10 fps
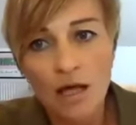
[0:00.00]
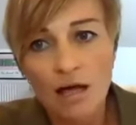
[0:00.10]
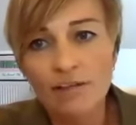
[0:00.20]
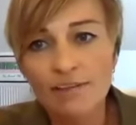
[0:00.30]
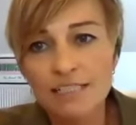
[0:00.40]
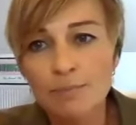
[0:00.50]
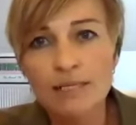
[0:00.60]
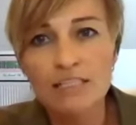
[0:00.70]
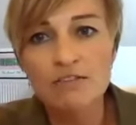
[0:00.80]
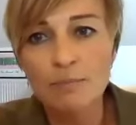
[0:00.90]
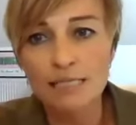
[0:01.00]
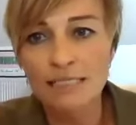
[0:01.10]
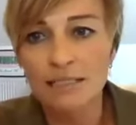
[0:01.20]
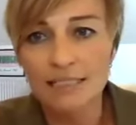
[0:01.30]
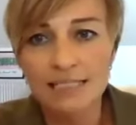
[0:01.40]
I think there's a bit of a
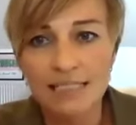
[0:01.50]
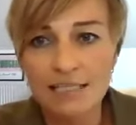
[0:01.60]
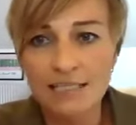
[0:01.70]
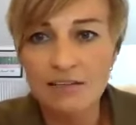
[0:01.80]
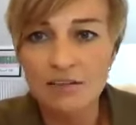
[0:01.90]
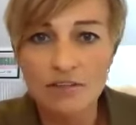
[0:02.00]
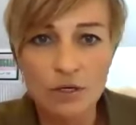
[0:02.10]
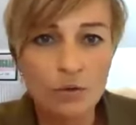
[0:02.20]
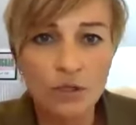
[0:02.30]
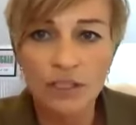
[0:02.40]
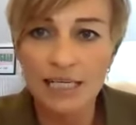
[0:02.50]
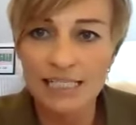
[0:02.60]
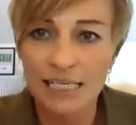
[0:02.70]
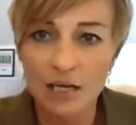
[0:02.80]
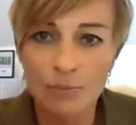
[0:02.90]
misunderstanding that the
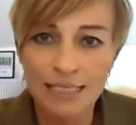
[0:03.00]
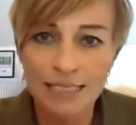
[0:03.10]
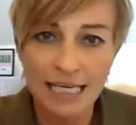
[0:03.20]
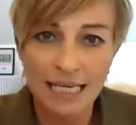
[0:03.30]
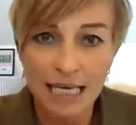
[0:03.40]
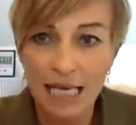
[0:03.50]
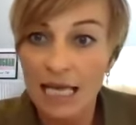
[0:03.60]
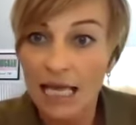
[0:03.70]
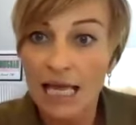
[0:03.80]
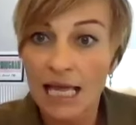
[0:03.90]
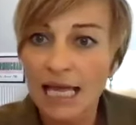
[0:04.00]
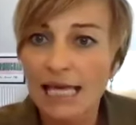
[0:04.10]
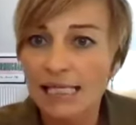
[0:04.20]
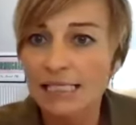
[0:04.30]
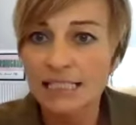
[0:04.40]
organising committee
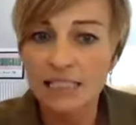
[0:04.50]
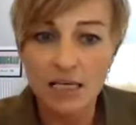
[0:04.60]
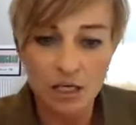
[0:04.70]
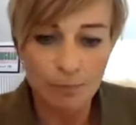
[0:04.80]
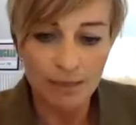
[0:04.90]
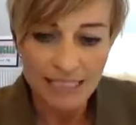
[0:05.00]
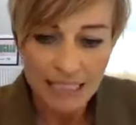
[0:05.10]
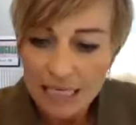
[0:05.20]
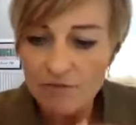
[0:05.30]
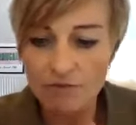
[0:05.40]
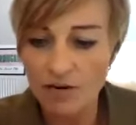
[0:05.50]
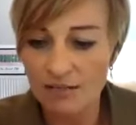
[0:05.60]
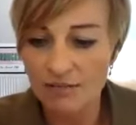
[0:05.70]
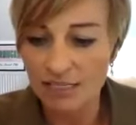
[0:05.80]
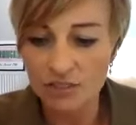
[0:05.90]
is going to be delivering
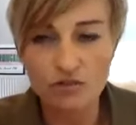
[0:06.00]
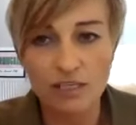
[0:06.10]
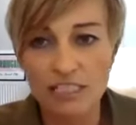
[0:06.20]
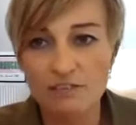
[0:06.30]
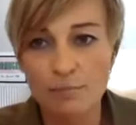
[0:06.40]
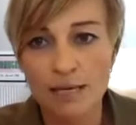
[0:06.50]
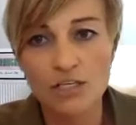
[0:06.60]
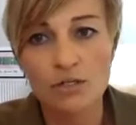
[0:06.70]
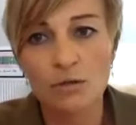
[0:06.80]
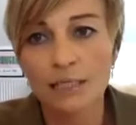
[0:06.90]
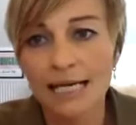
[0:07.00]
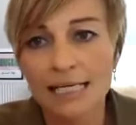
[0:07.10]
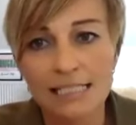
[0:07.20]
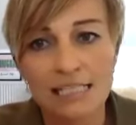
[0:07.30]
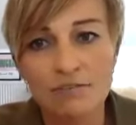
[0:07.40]
this transformational
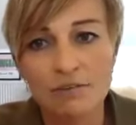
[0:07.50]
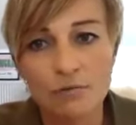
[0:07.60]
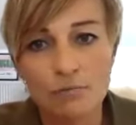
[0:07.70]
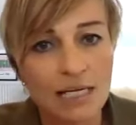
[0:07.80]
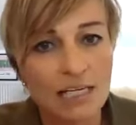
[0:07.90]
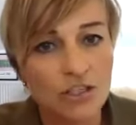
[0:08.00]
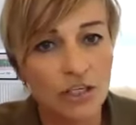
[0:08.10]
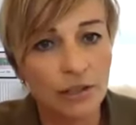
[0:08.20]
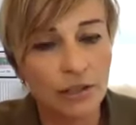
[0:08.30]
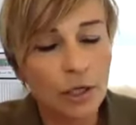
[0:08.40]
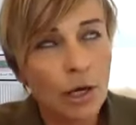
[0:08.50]
legacy for the region.